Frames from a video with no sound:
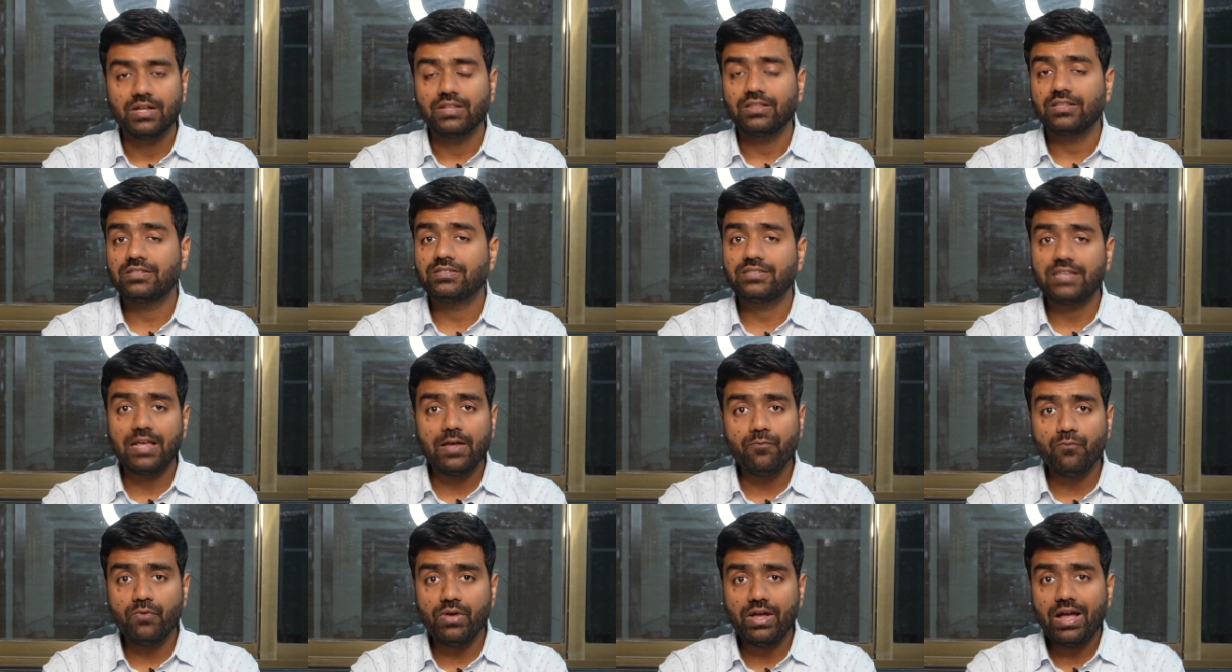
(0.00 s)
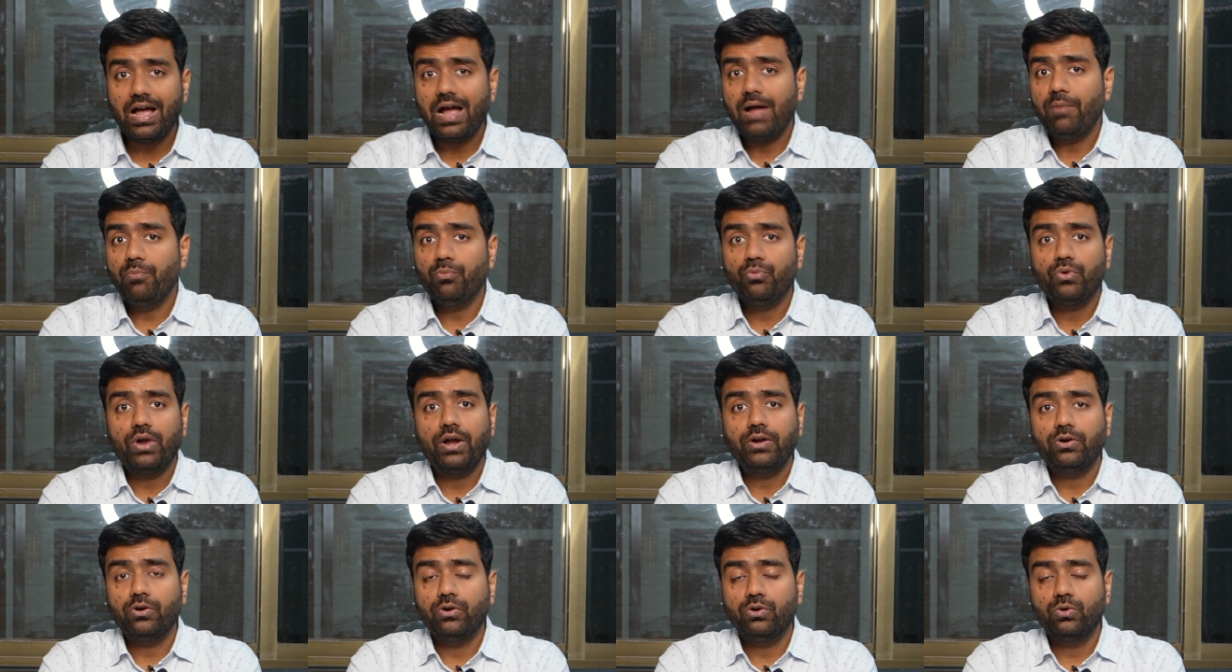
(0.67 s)
The same way I'm
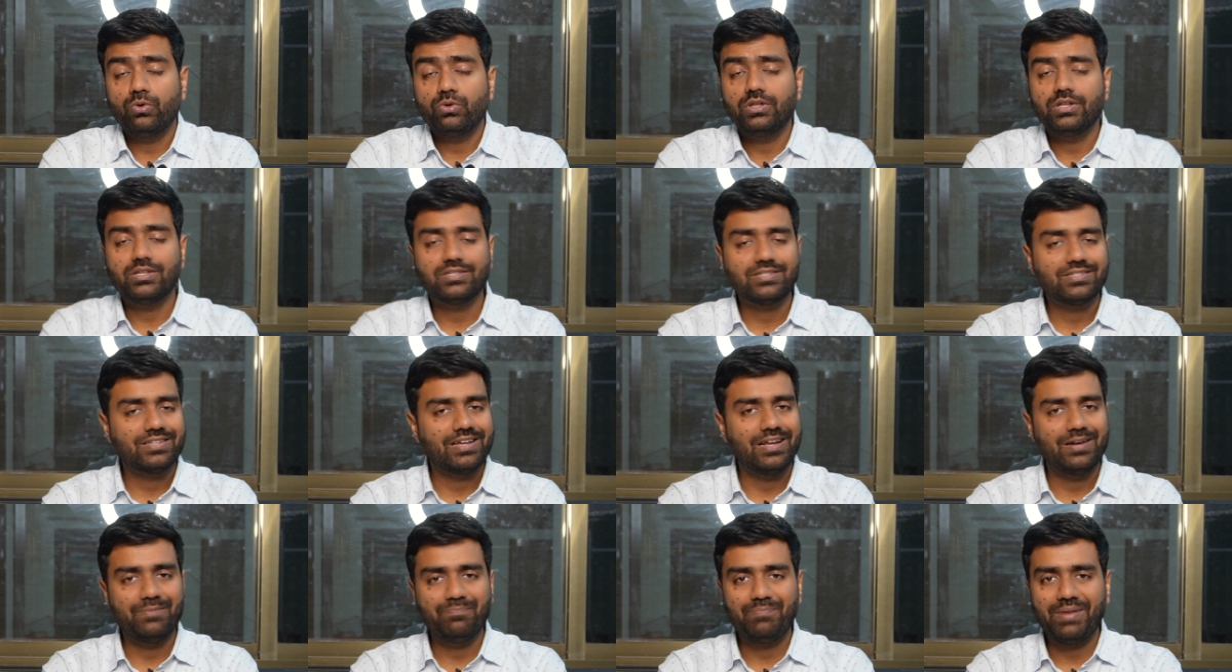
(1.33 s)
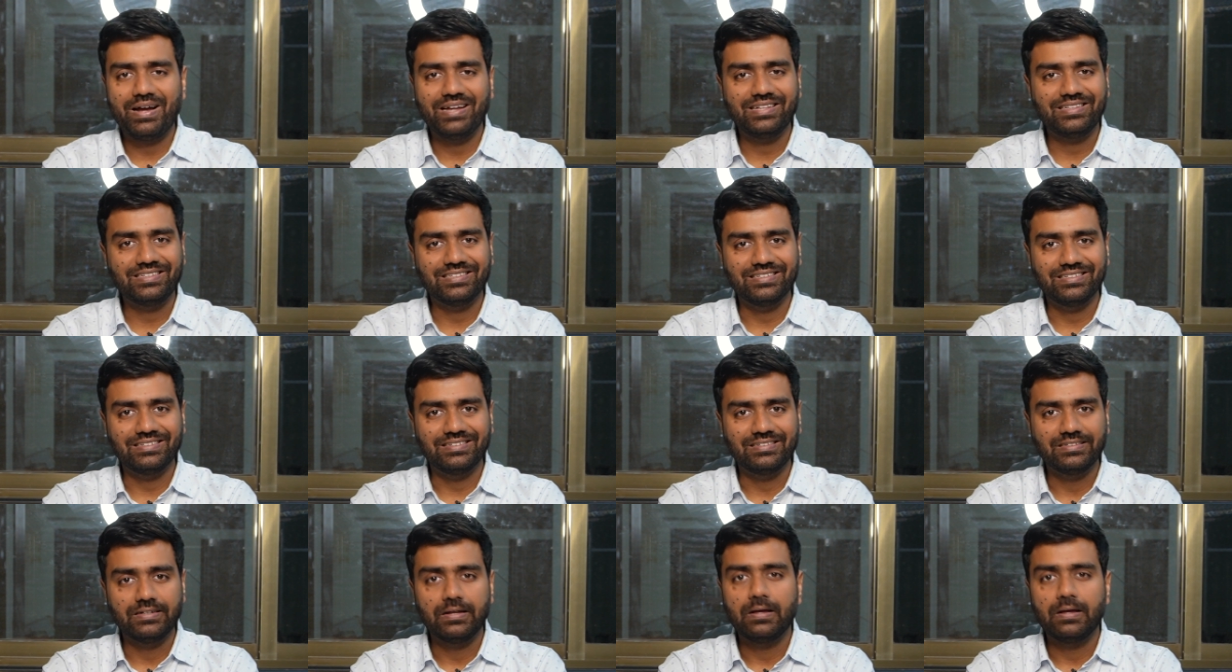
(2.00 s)
trying to do this in Python.